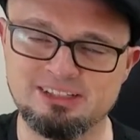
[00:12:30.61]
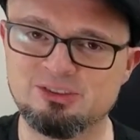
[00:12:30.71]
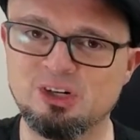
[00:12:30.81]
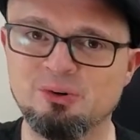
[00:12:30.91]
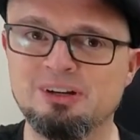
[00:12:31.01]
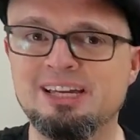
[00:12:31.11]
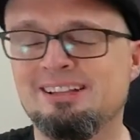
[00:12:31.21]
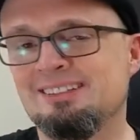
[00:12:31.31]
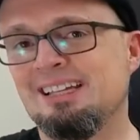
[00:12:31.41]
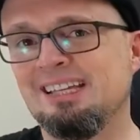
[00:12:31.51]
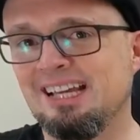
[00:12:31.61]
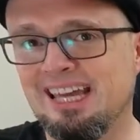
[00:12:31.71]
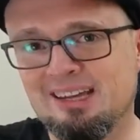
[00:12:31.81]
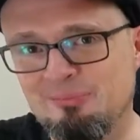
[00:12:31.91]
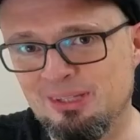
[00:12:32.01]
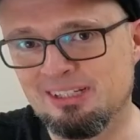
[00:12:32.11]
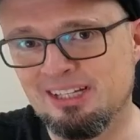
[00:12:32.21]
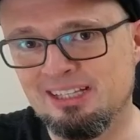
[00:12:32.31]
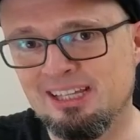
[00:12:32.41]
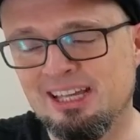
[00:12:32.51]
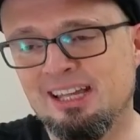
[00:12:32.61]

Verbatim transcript: So it's not like it can't be done.